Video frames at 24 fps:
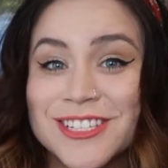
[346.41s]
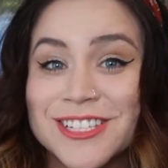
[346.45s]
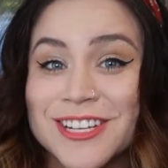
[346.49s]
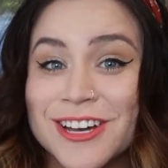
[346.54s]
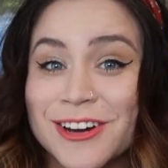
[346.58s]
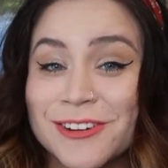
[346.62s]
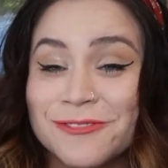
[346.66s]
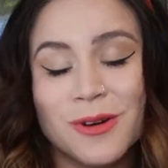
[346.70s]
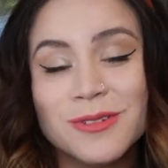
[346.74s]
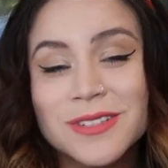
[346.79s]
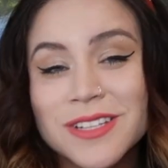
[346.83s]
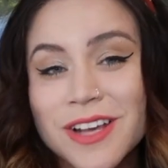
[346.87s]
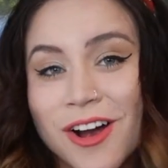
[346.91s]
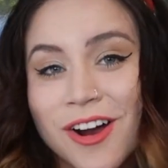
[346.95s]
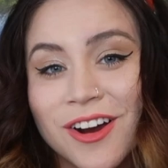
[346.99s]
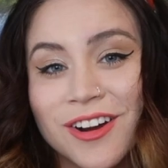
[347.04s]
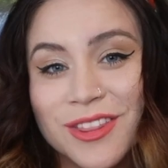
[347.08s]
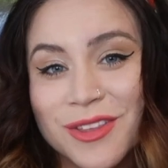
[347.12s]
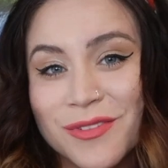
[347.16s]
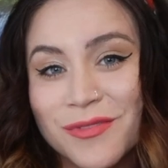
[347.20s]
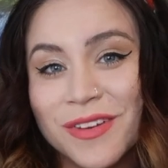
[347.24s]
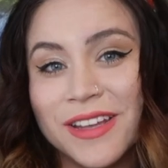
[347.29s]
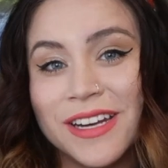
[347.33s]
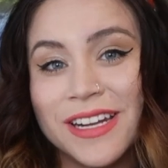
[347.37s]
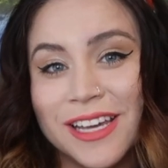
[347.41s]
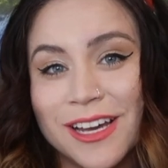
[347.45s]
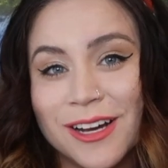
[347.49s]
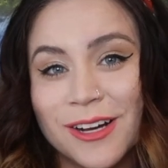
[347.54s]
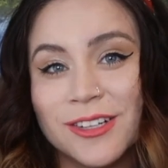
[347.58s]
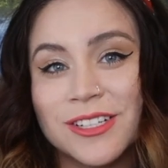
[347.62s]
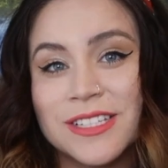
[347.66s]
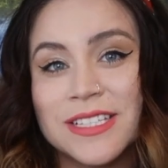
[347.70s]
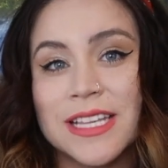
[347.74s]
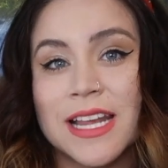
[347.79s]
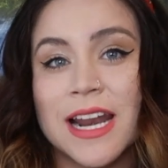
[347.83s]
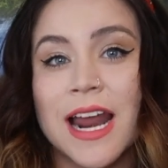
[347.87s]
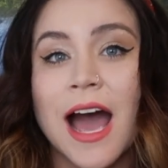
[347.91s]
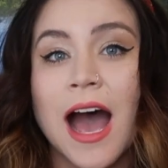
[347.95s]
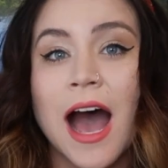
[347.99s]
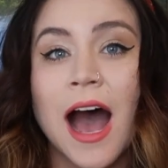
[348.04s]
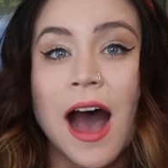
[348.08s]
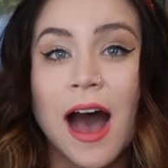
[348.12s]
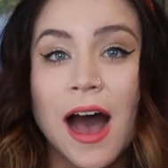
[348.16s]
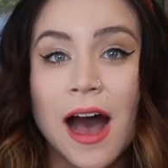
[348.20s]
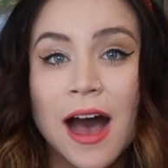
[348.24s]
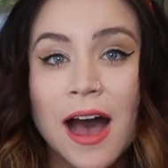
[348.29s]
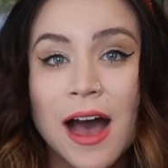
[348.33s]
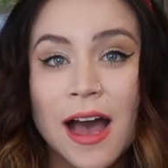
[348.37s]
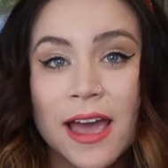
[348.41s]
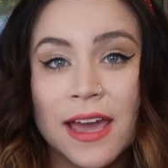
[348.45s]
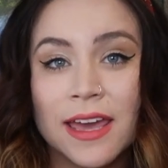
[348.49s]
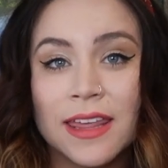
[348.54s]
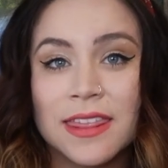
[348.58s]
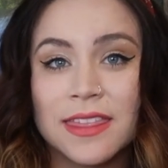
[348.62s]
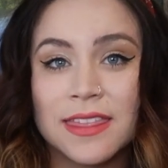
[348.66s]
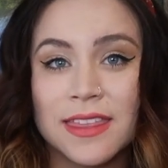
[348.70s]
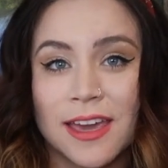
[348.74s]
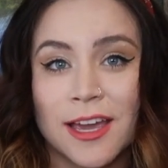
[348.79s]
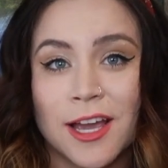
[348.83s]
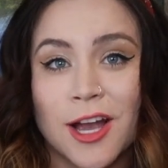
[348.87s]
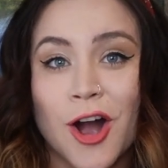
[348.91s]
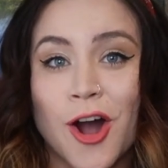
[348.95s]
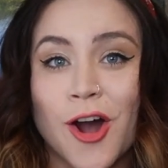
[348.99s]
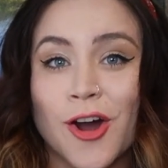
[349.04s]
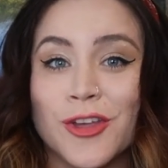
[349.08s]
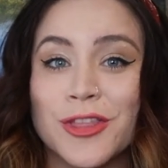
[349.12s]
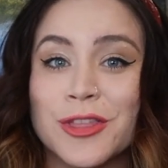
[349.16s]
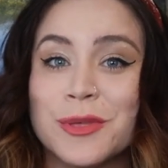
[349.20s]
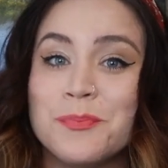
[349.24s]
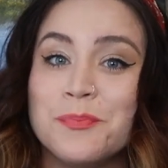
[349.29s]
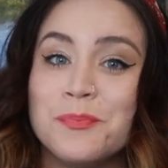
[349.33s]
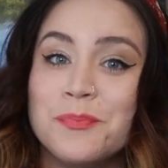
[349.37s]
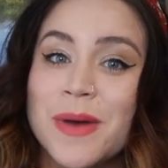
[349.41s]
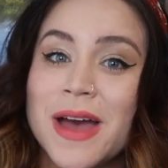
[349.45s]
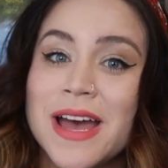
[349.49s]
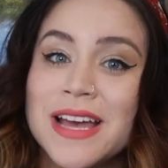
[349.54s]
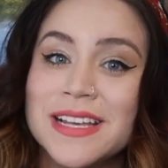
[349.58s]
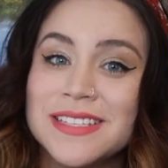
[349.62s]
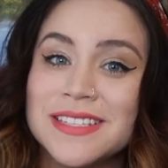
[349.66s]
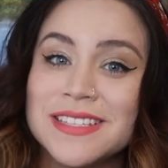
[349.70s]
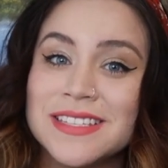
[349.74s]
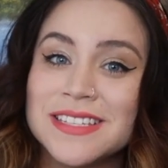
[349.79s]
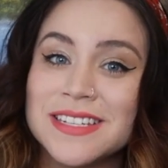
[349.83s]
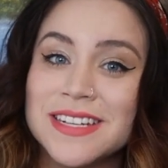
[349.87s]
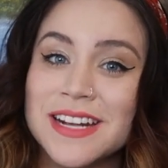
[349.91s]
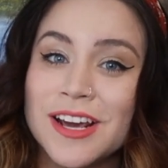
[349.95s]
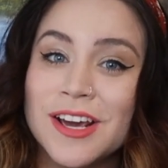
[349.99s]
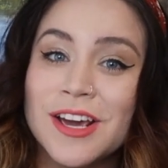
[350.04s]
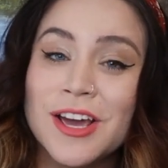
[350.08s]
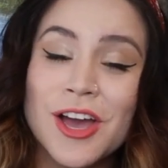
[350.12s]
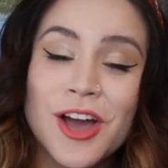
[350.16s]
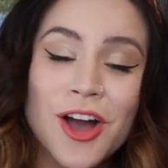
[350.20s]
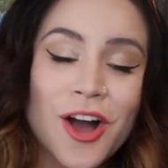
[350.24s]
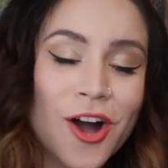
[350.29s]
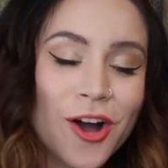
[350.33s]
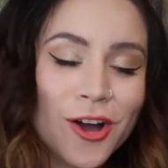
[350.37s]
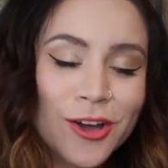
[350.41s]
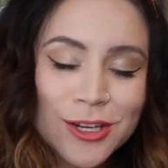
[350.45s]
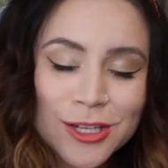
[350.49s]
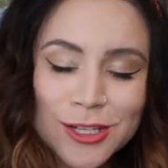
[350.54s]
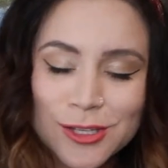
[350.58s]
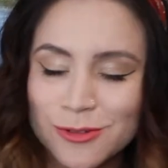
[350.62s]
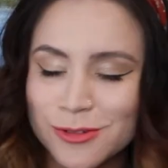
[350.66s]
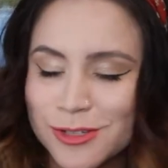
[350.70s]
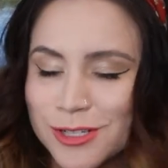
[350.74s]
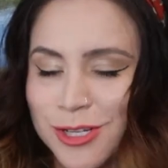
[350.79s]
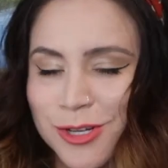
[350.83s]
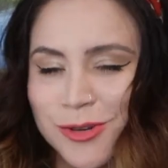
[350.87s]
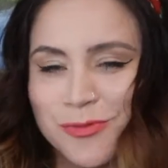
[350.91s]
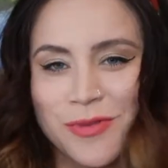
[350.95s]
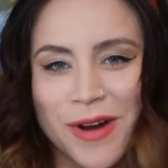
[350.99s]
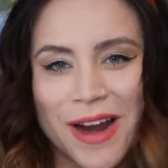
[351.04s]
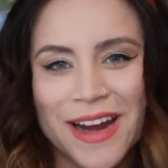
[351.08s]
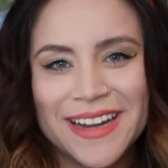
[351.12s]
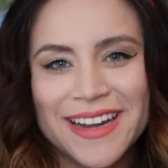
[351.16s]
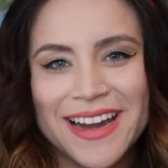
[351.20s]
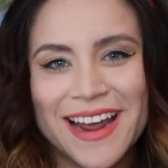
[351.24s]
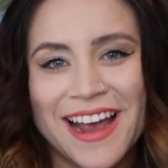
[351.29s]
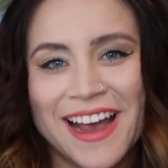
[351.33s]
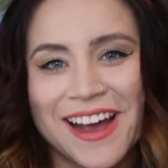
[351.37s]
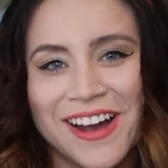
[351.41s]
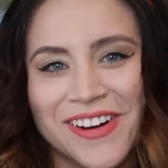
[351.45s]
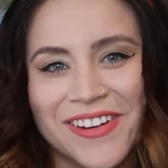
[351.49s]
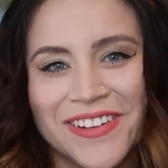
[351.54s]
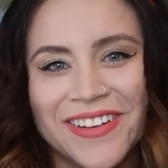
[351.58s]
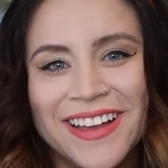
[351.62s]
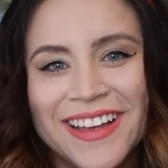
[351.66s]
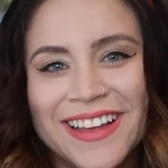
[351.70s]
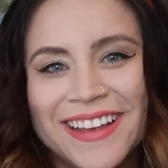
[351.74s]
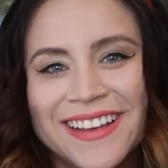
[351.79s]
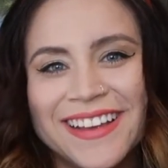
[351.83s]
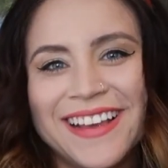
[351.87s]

So those are the videos that I think are the best on YouTube right now.